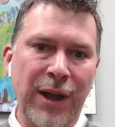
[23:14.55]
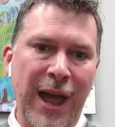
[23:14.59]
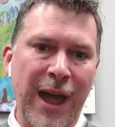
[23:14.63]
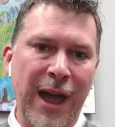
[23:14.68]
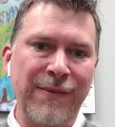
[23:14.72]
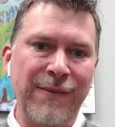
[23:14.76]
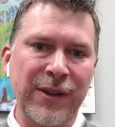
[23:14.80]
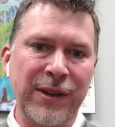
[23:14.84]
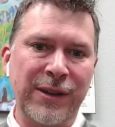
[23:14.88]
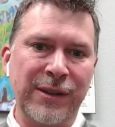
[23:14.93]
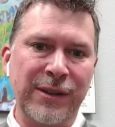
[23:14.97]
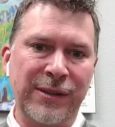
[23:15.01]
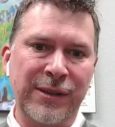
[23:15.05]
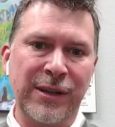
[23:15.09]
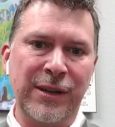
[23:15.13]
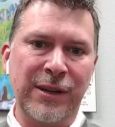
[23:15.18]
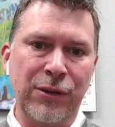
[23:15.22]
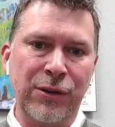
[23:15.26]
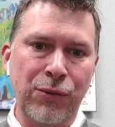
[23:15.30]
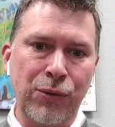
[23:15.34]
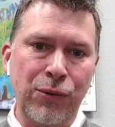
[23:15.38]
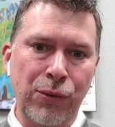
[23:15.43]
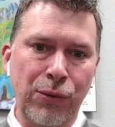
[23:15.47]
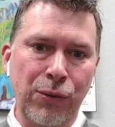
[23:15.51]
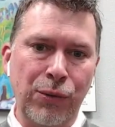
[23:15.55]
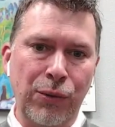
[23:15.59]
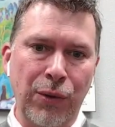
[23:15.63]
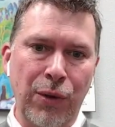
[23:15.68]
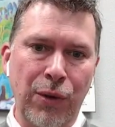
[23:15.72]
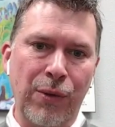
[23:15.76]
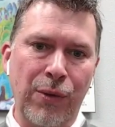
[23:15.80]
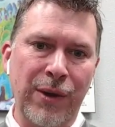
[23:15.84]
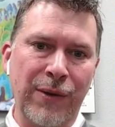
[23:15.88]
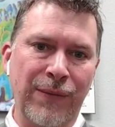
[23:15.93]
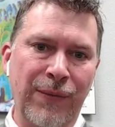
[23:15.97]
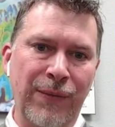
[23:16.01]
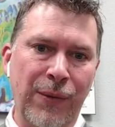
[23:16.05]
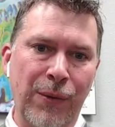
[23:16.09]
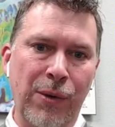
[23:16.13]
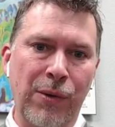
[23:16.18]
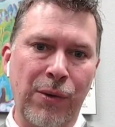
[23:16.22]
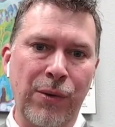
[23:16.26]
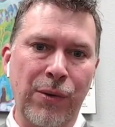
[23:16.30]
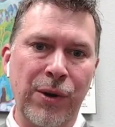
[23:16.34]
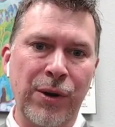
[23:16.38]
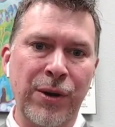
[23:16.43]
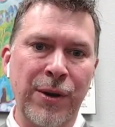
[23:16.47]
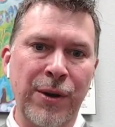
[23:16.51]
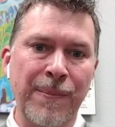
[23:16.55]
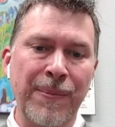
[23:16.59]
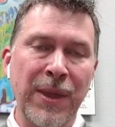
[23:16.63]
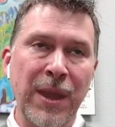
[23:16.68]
advocacy tool going forward.